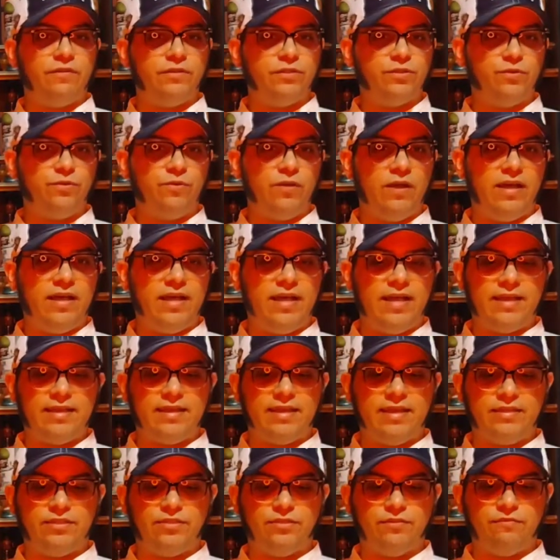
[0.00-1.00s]
to
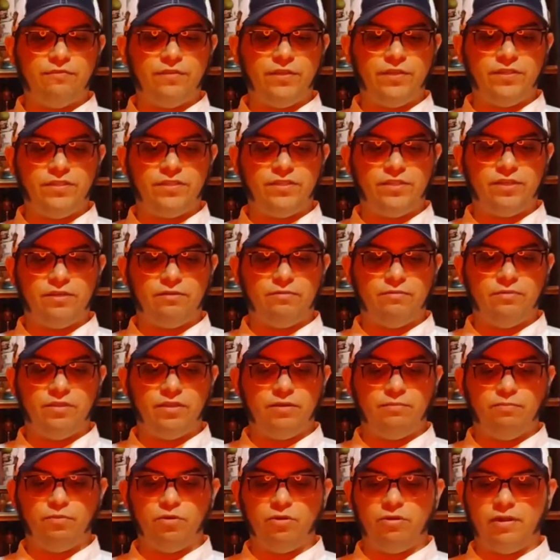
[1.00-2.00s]
Oaxaca to finish their
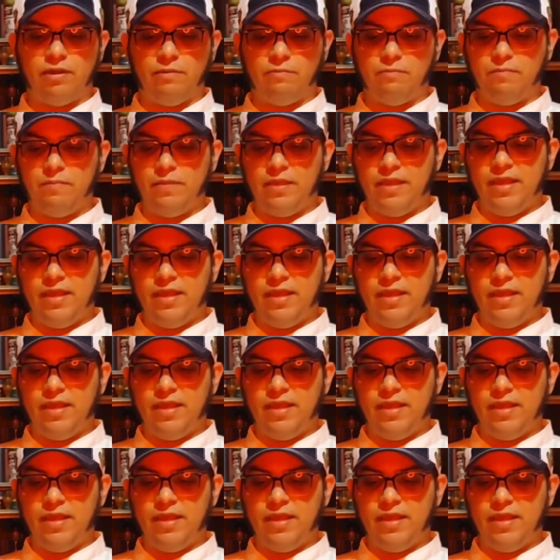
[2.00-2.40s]
program.